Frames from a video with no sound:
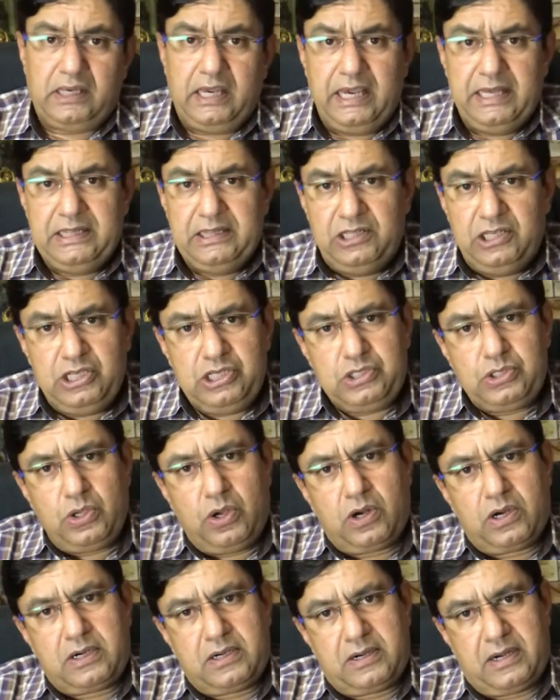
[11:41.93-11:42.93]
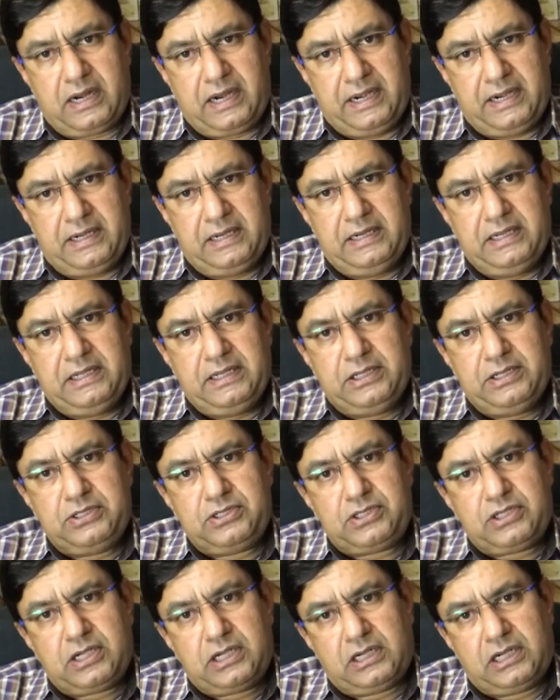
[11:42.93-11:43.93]
And this octreotide
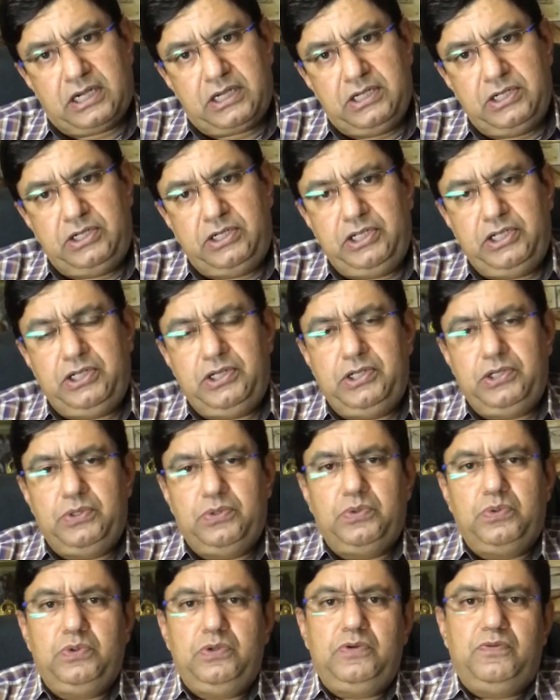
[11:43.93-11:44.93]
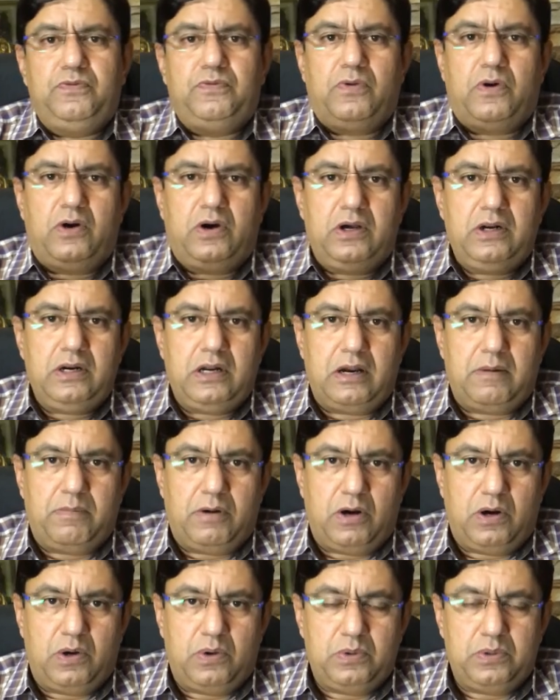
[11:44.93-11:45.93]
is continued for
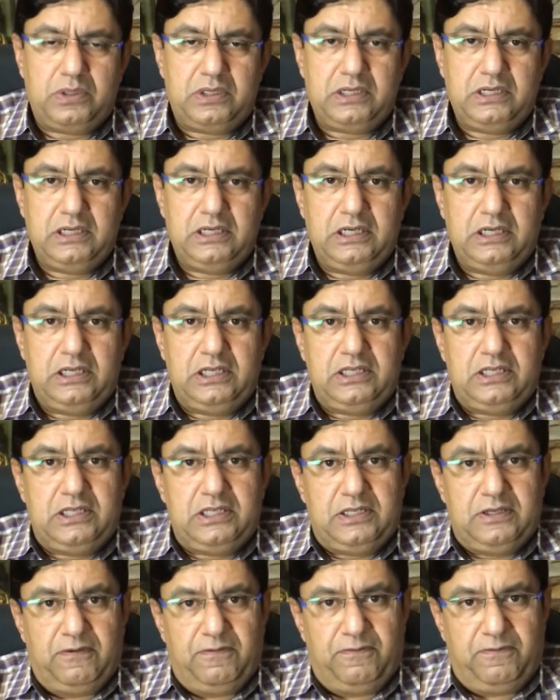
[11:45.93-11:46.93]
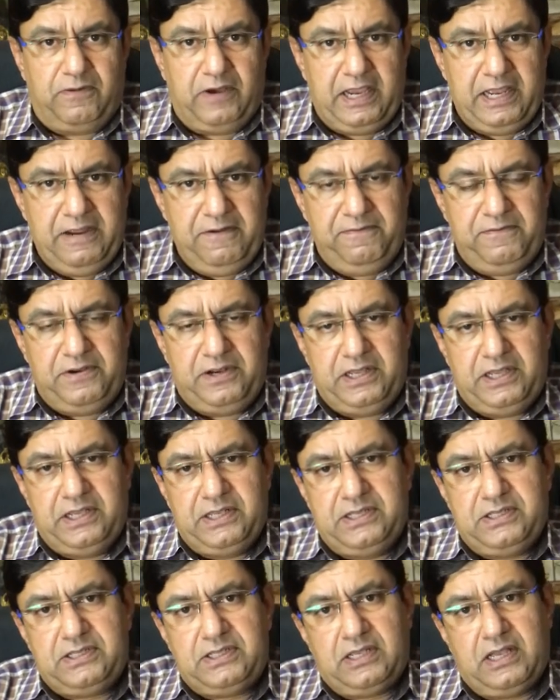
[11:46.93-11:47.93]
about 5
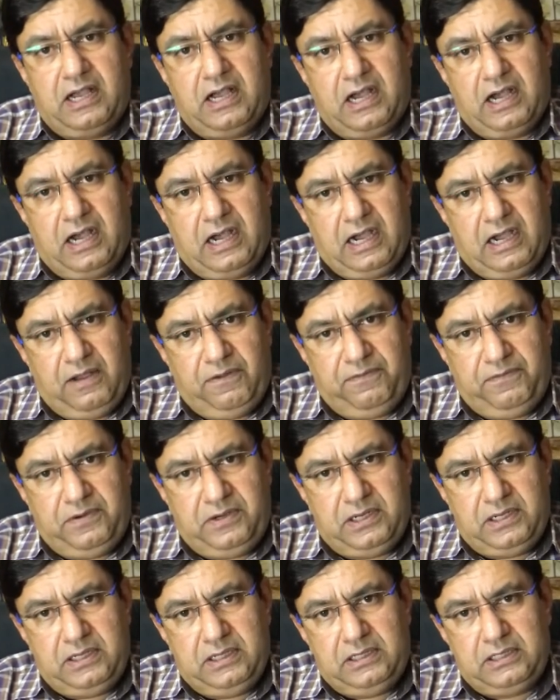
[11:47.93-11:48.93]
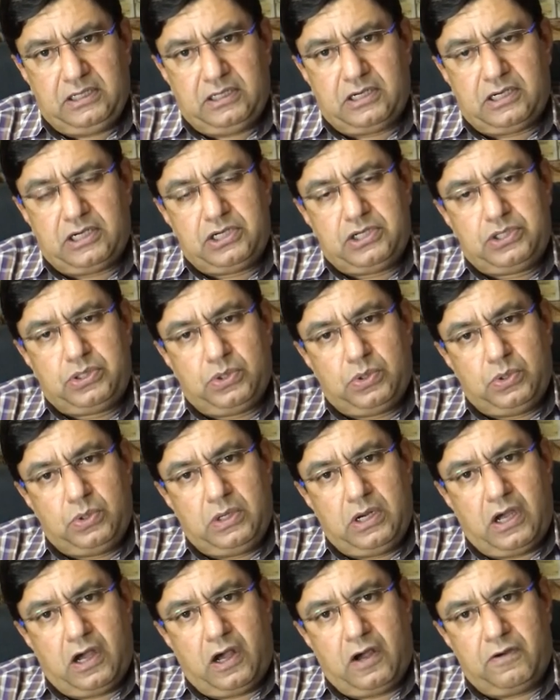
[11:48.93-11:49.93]
days after the control
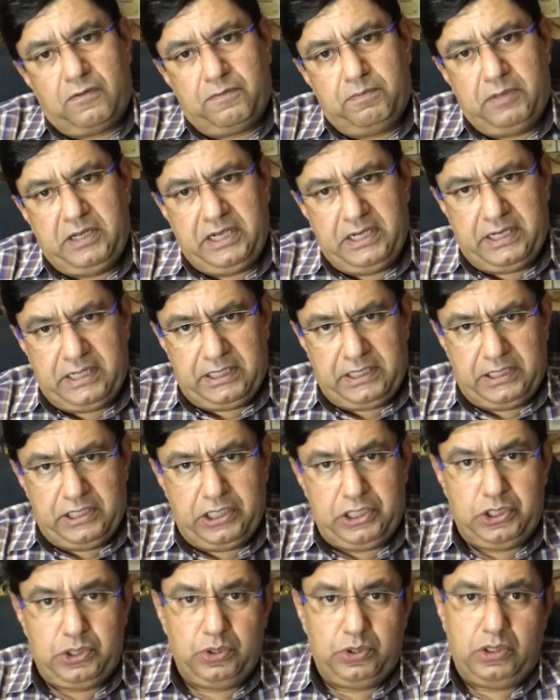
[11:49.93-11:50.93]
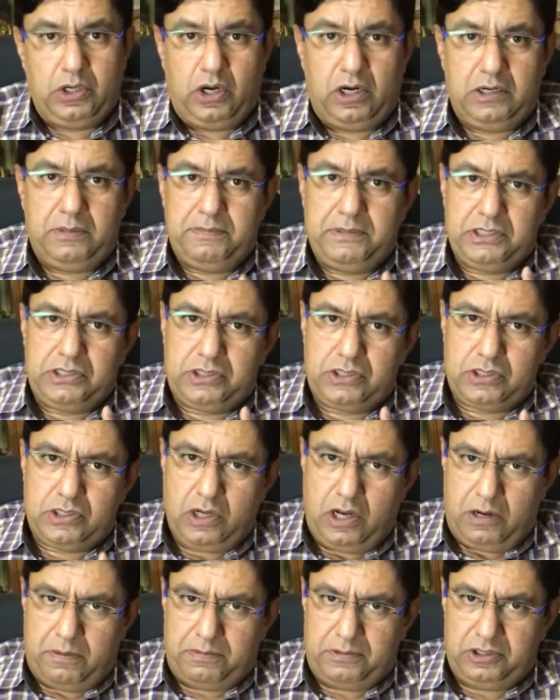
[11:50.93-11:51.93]
of bleeding. It should not be
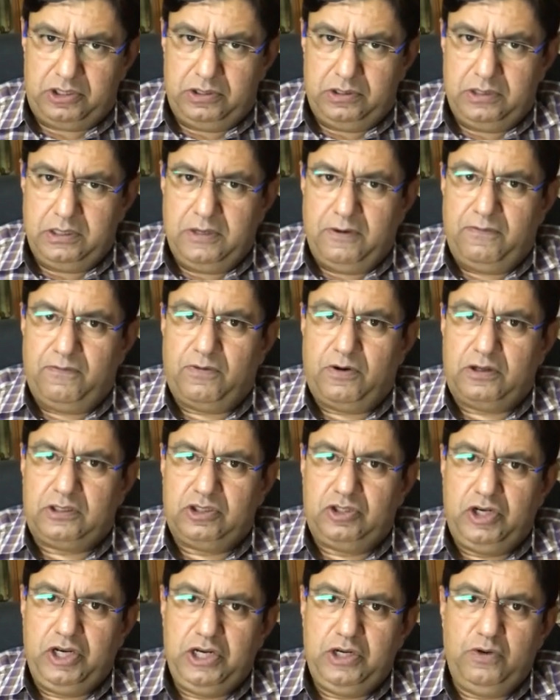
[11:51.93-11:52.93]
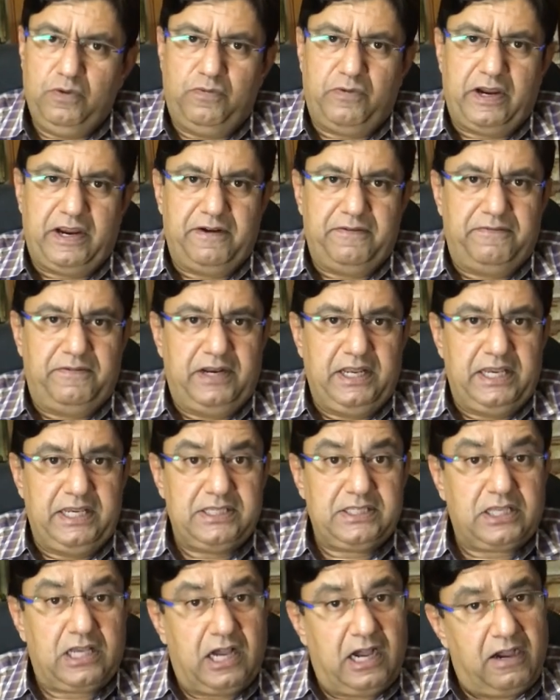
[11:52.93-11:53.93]
stopped for 3 to 5
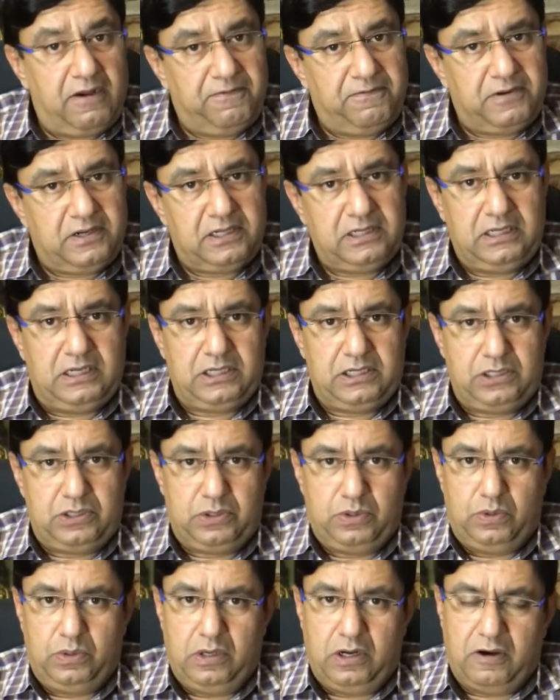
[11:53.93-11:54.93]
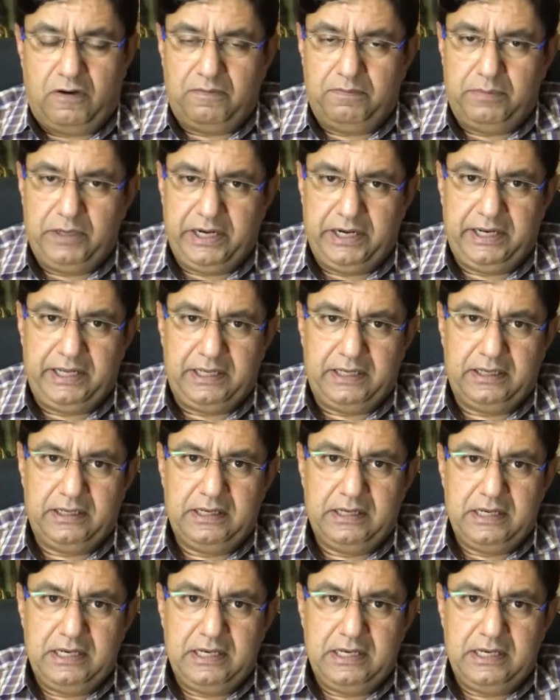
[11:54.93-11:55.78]
days after control of bleeding.